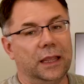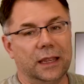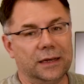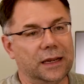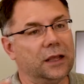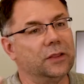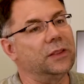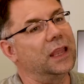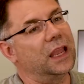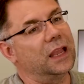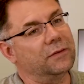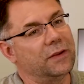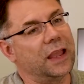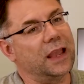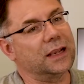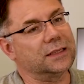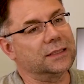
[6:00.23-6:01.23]
And now they have
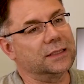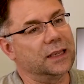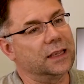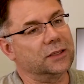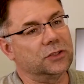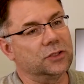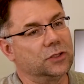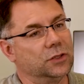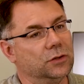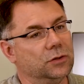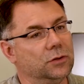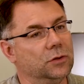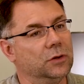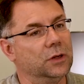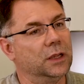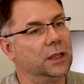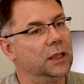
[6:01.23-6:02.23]
access
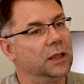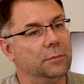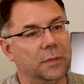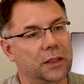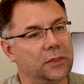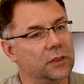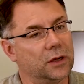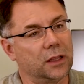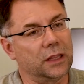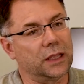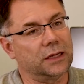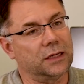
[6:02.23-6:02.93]
to methanol